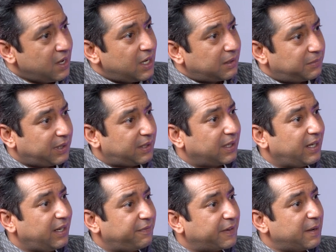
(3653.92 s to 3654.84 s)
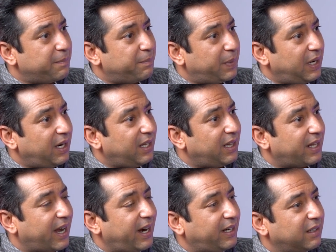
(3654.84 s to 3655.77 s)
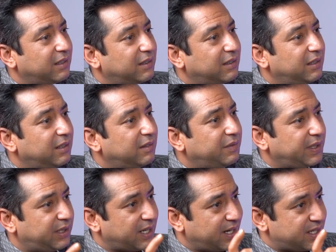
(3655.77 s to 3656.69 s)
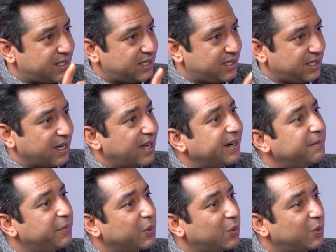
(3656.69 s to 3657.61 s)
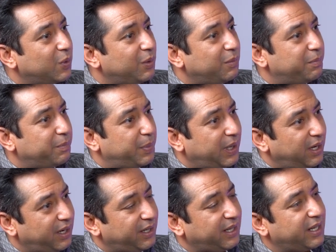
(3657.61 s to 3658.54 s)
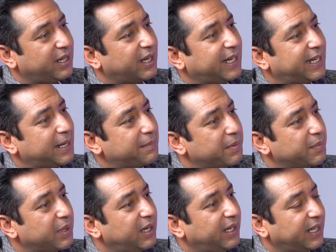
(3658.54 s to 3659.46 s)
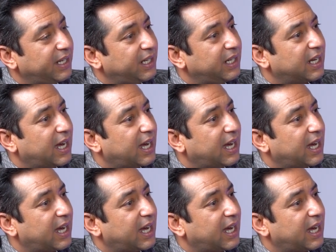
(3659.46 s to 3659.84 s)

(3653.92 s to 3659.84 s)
But if I build that with that CRM tool, build the AI capability,